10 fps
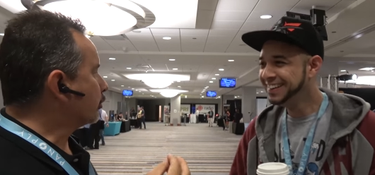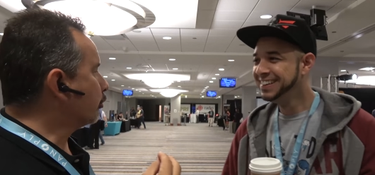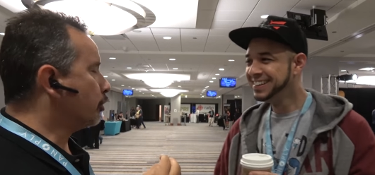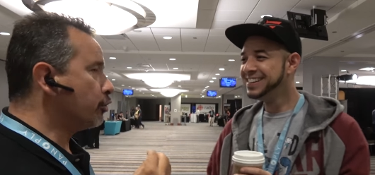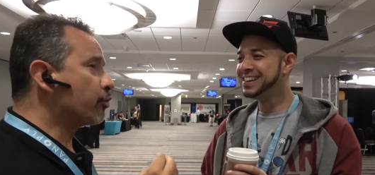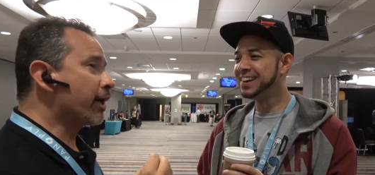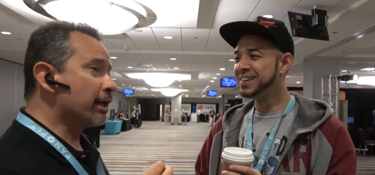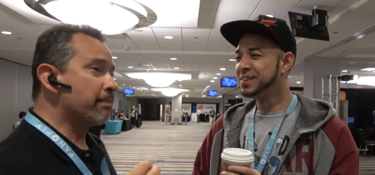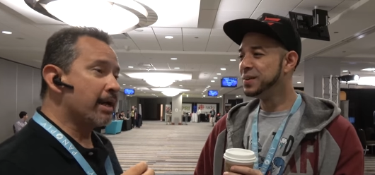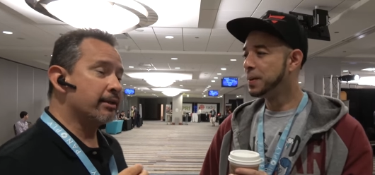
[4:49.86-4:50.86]
Speaker 1: so you would
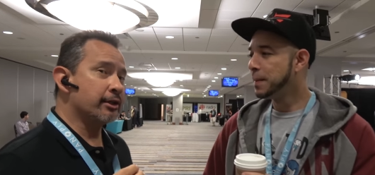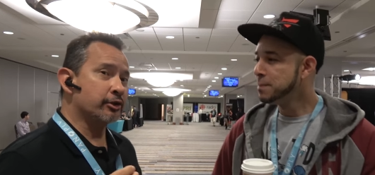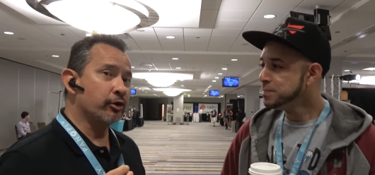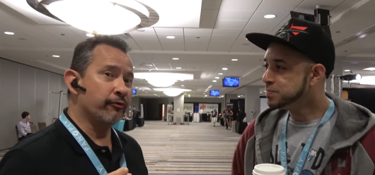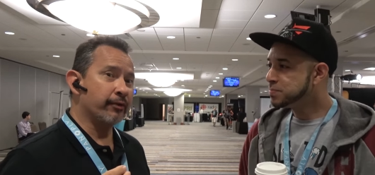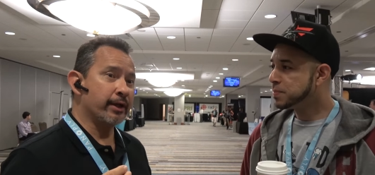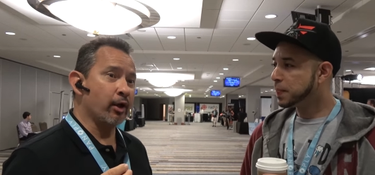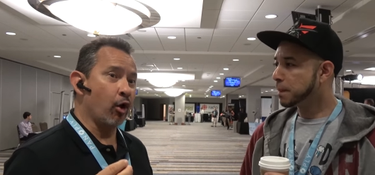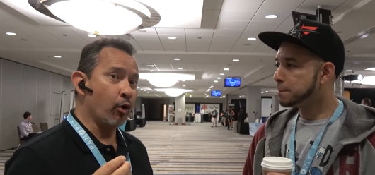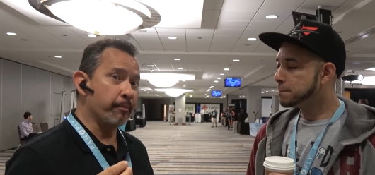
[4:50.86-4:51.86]
recommend that Sophie
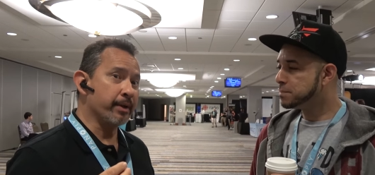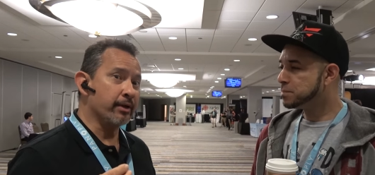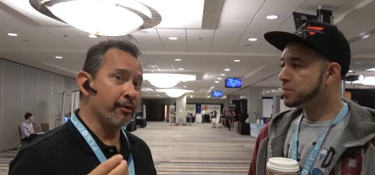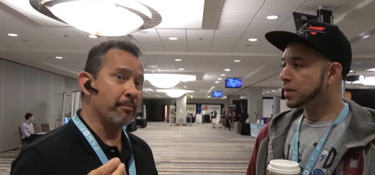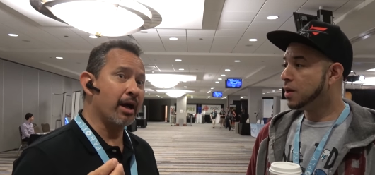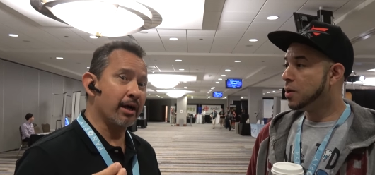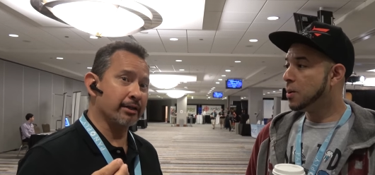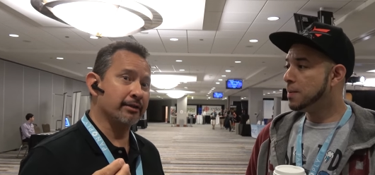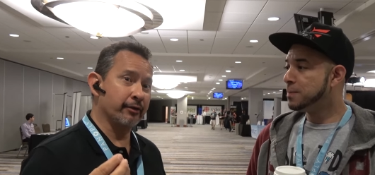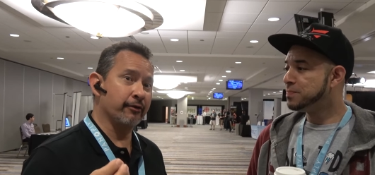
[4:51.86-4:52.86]
open the
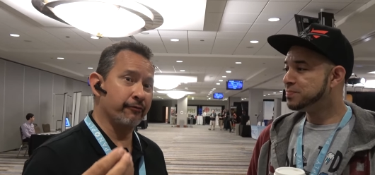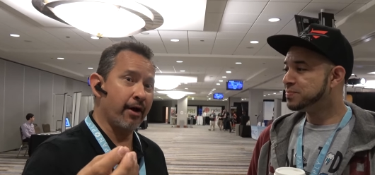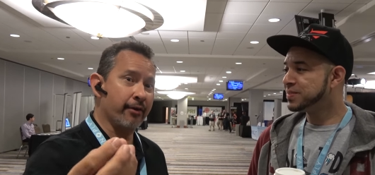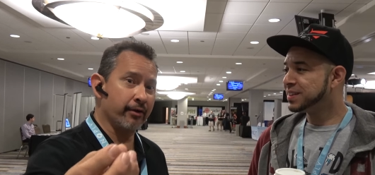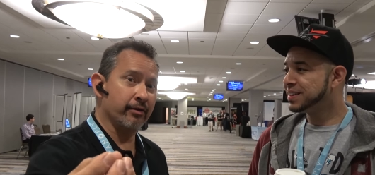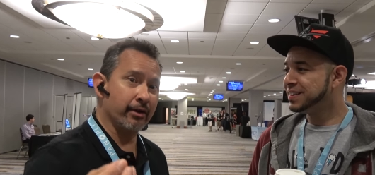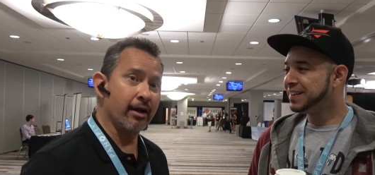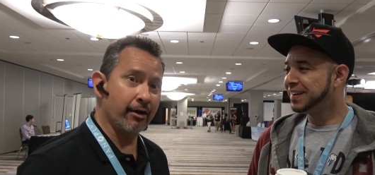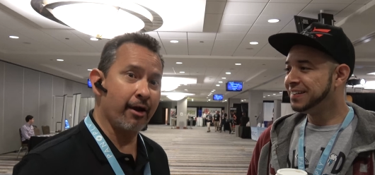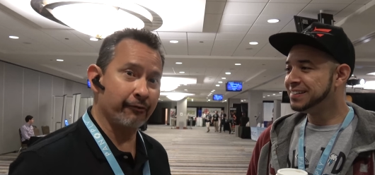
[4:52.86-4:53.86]
box that her father
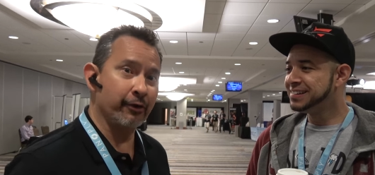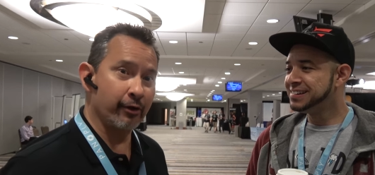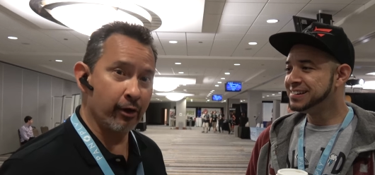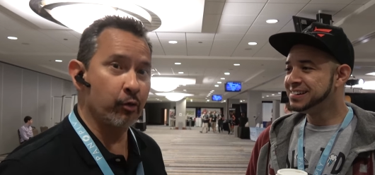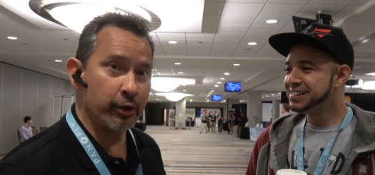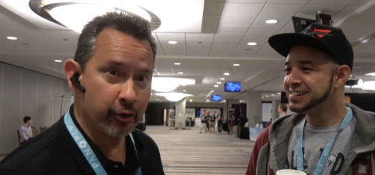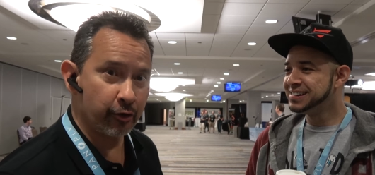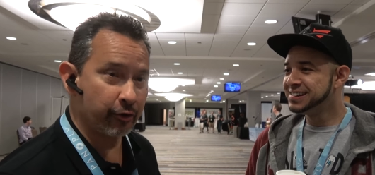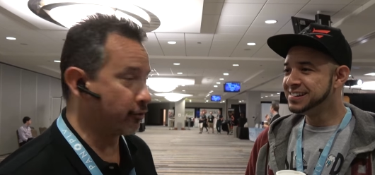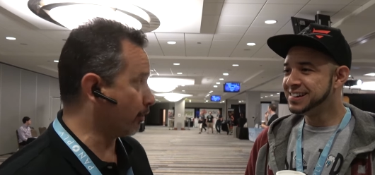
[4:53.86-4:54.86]
uh, got for her at
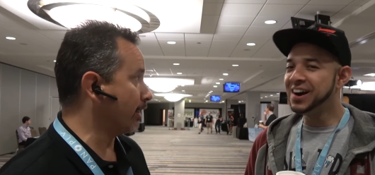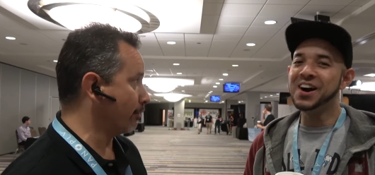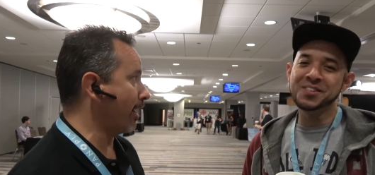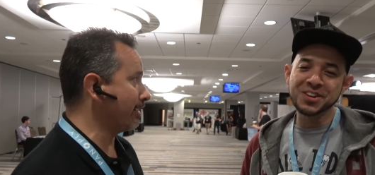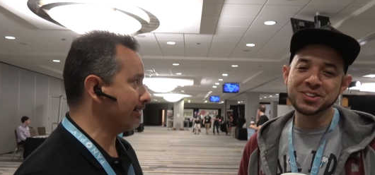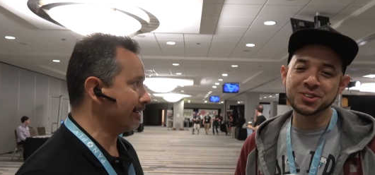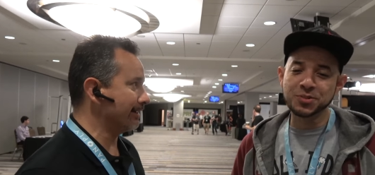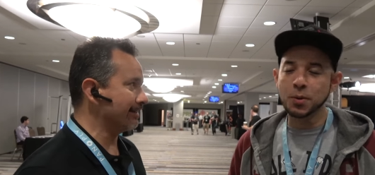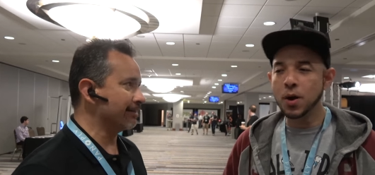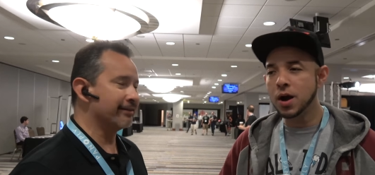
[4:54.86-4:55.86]
Witcher 3? Oh, right? Witcher
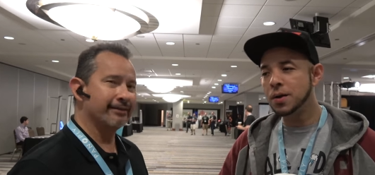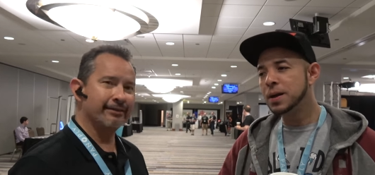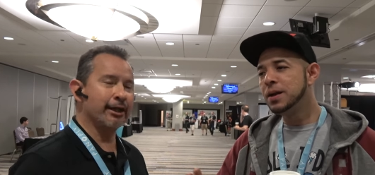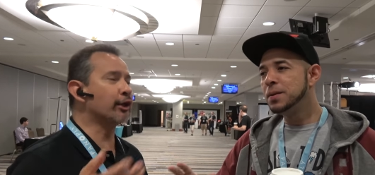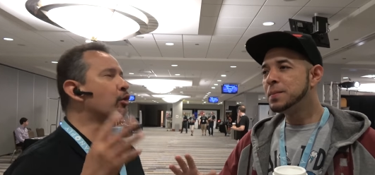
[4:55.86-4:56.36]
3.
Speaker 2: Well, tell